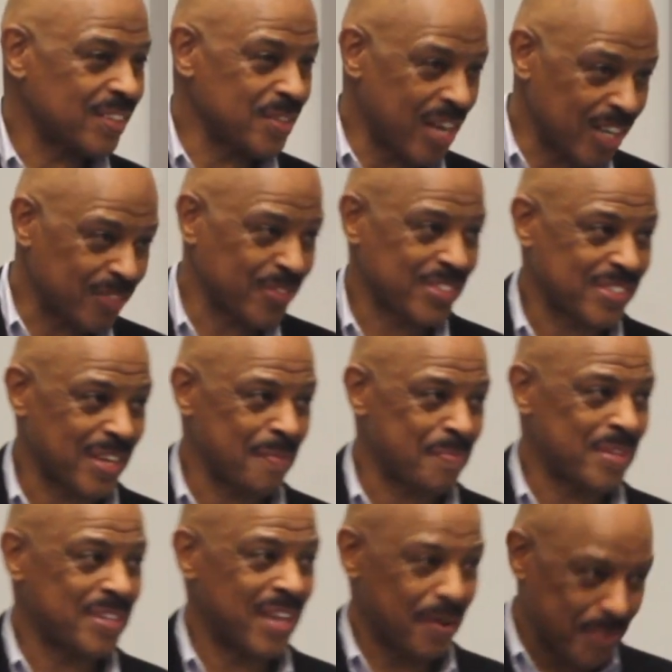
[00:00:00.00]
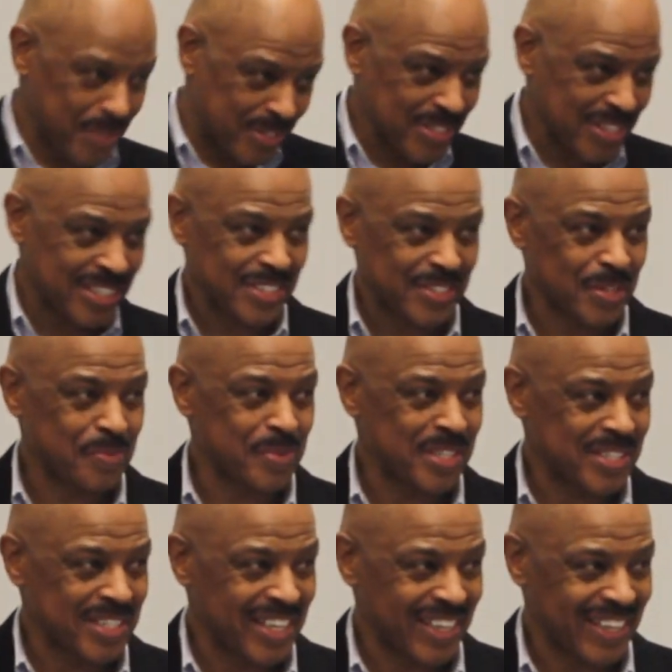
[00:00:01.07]
You ask for something, now what you going to do
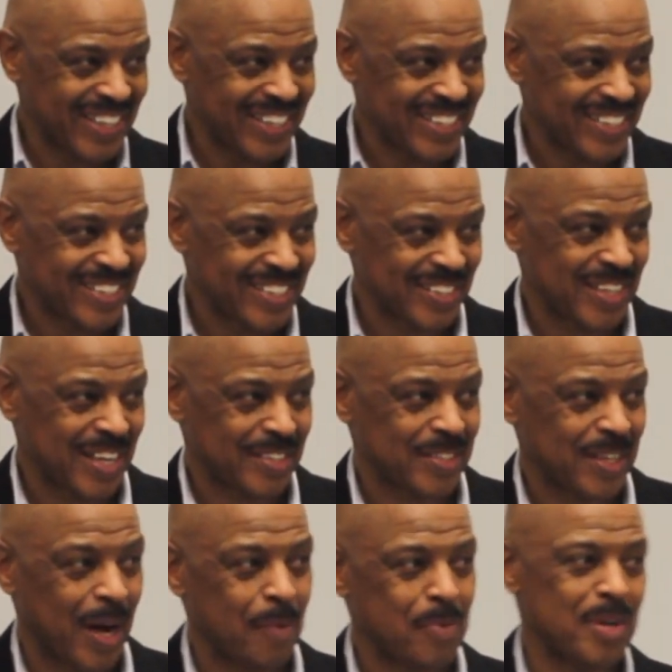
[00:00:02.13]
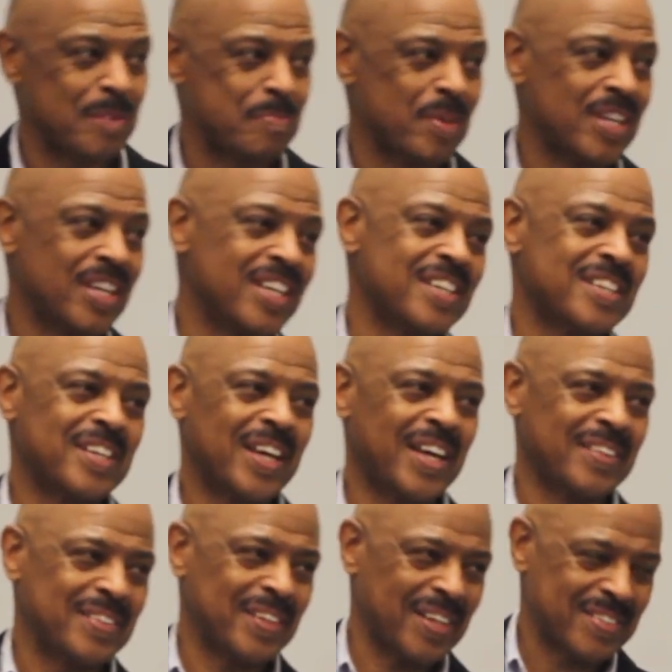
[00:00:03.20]
when you get it? Just like say, I want to,
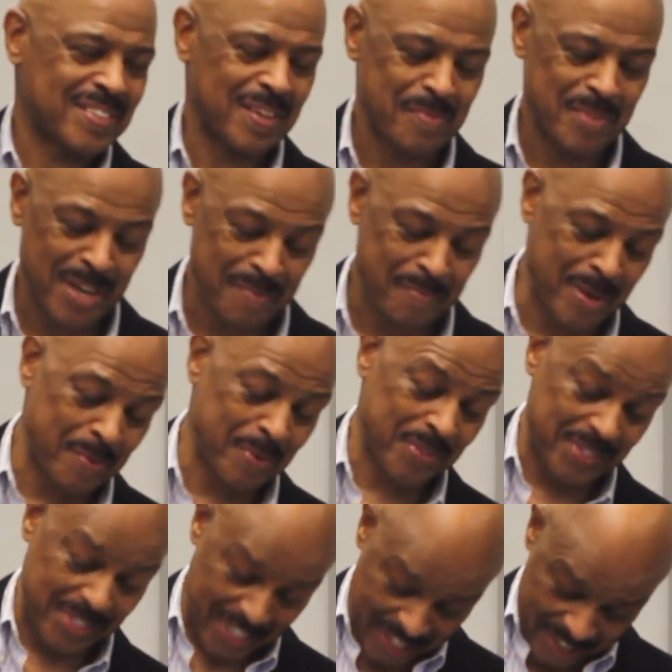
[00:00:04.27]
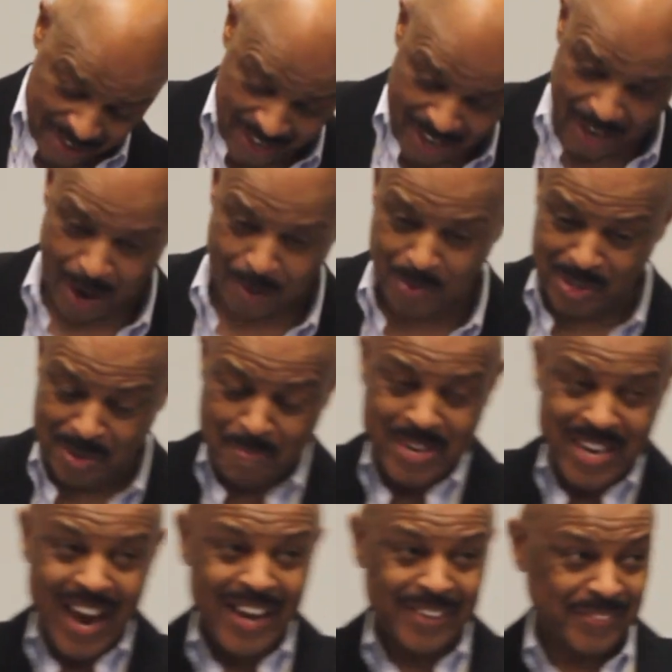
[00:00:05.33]
as some young people say, I want to
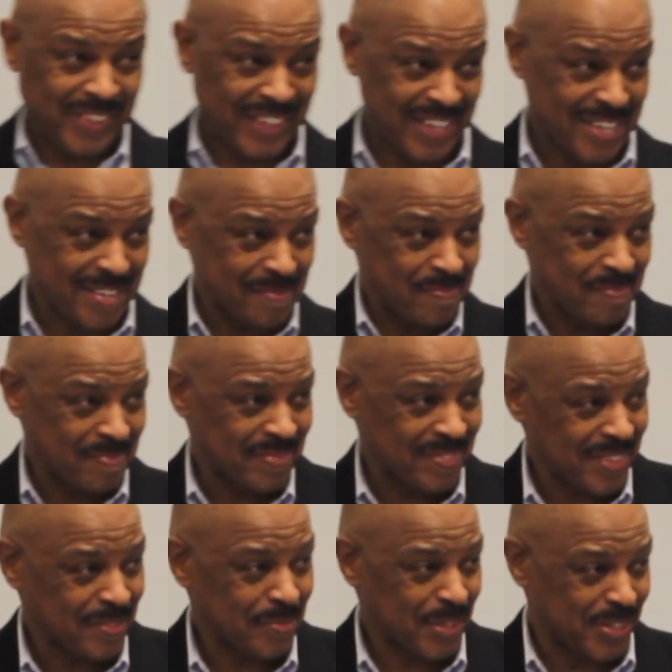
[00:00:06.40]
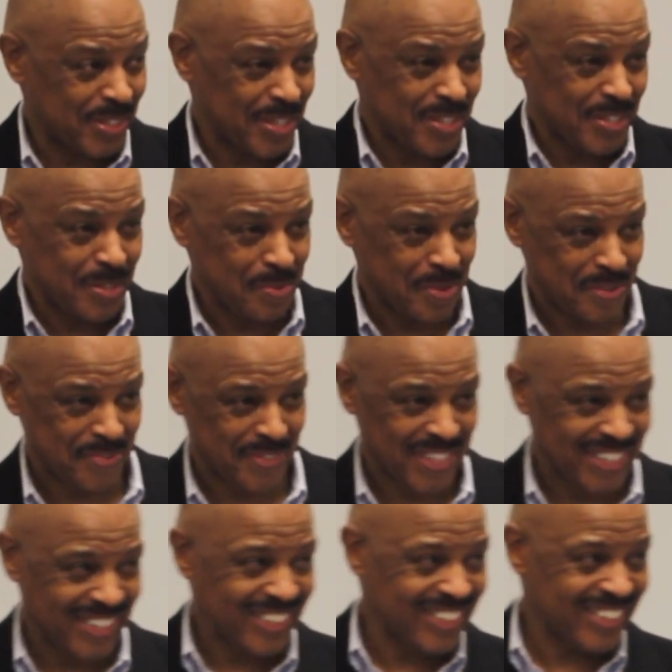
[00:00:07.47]
be out there. What you going to do with
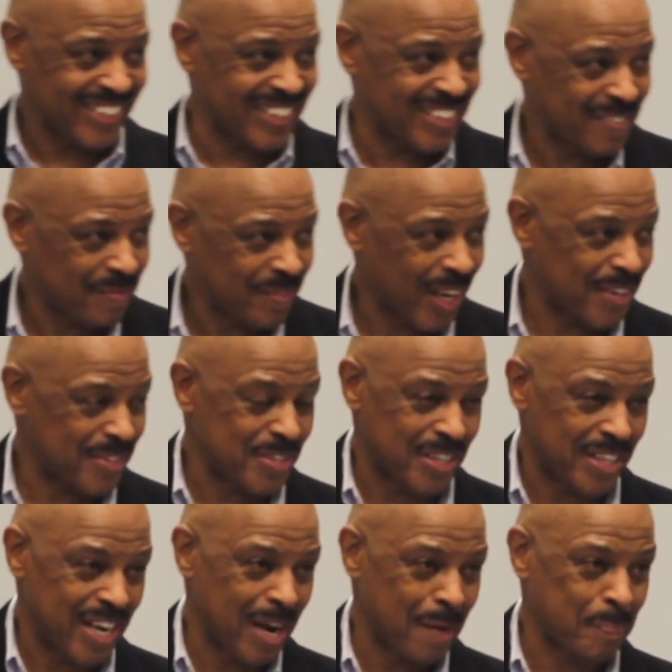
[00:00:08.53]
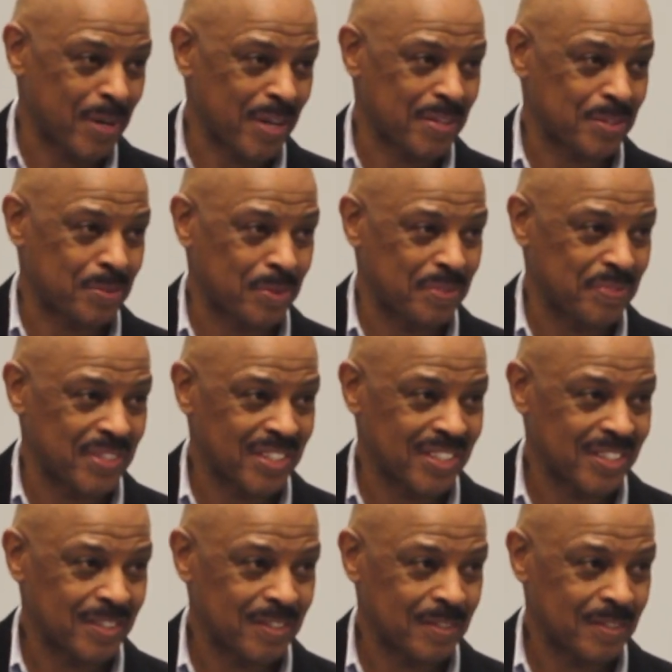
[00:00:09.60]
it? Are you going to help others with it?